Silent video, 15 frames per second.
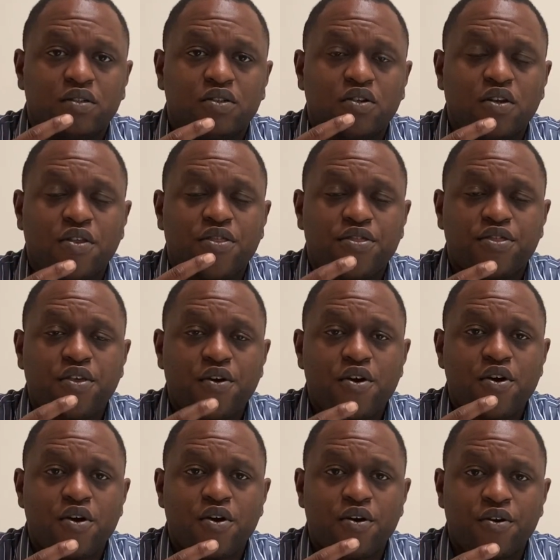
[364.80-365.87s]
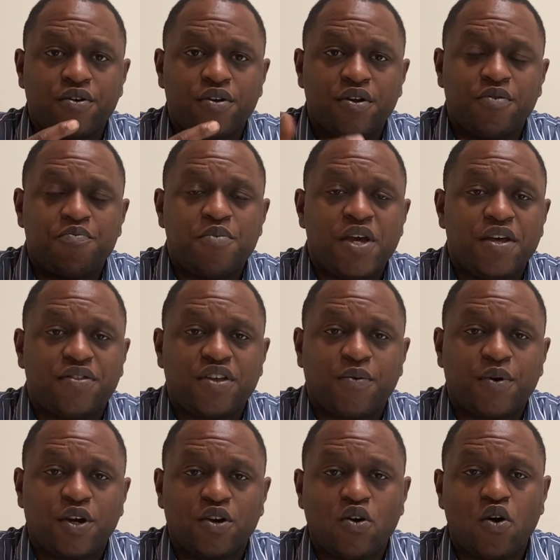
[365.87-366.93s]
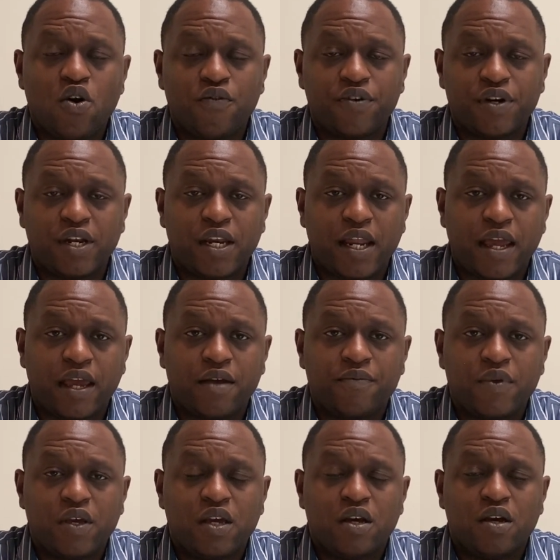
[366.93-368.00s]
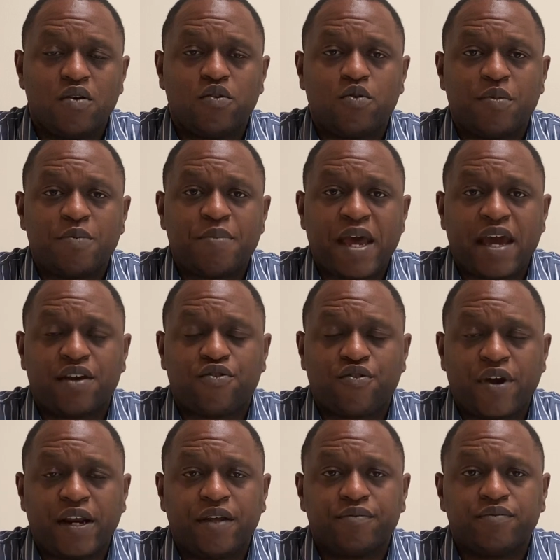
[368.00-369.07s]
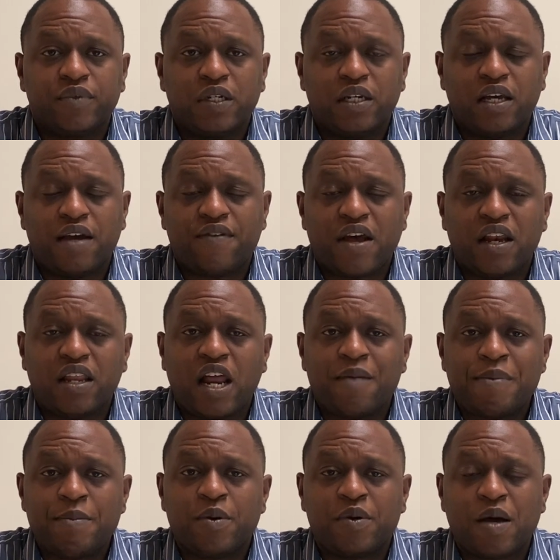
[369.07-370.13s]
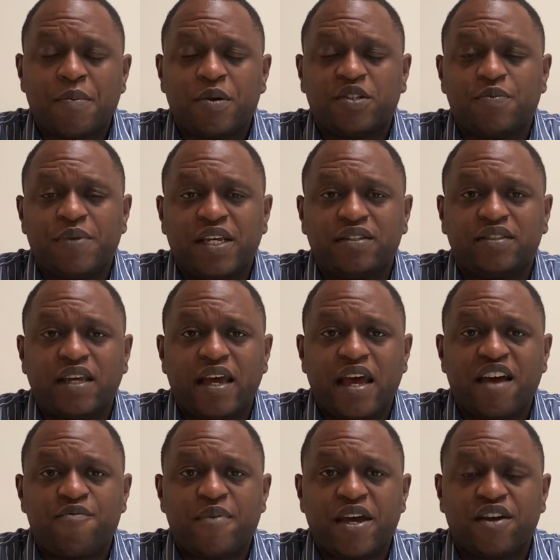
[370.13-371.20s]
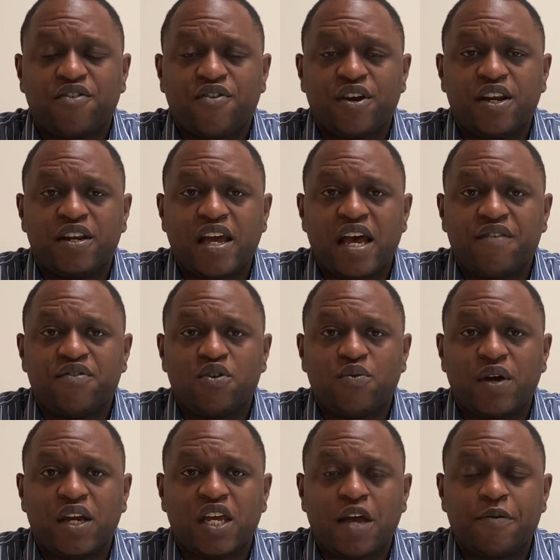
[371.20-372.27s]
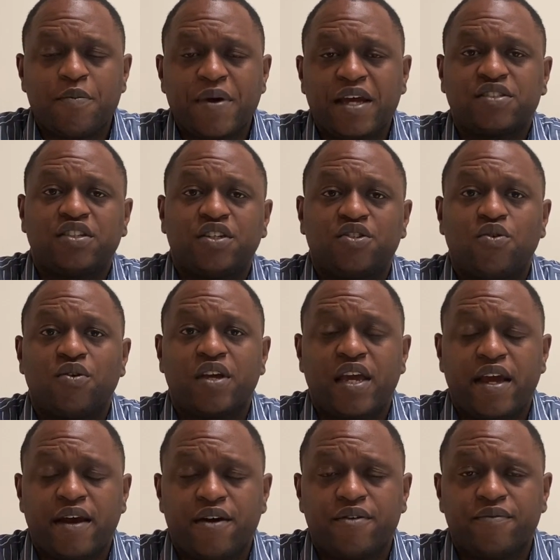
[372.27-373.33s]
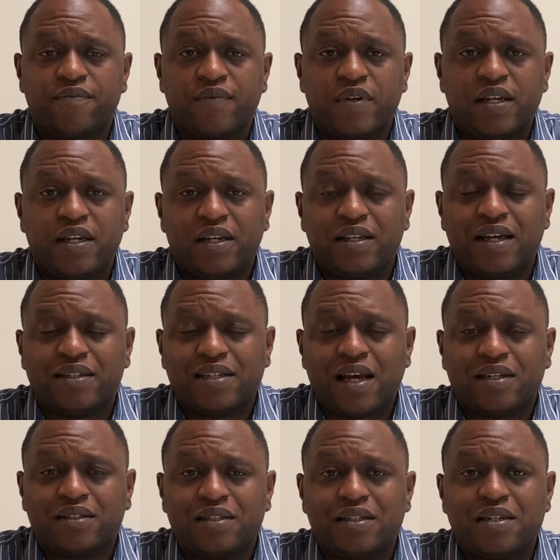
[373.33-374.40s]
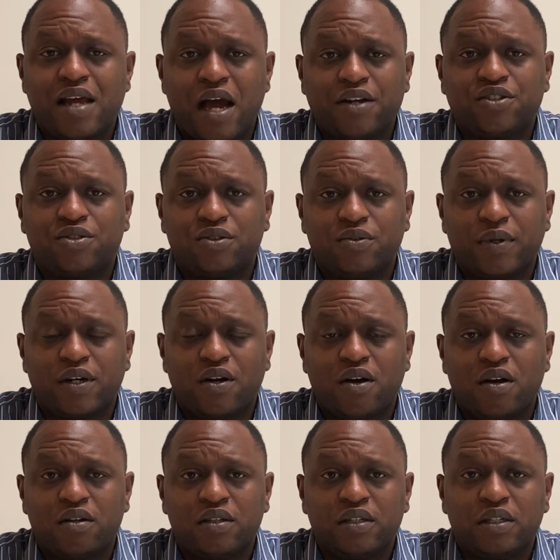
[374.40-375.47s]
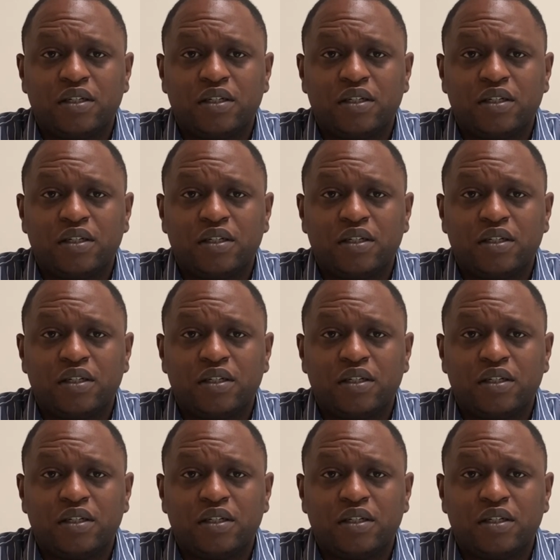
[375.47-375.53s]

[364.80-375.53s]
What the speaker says: So the third myth that we're going to go over today will be bad credit. I've had a lot of people come up to me and say, I have bad credit, I have no way of coming back, so I don't care. That's actually not true at all.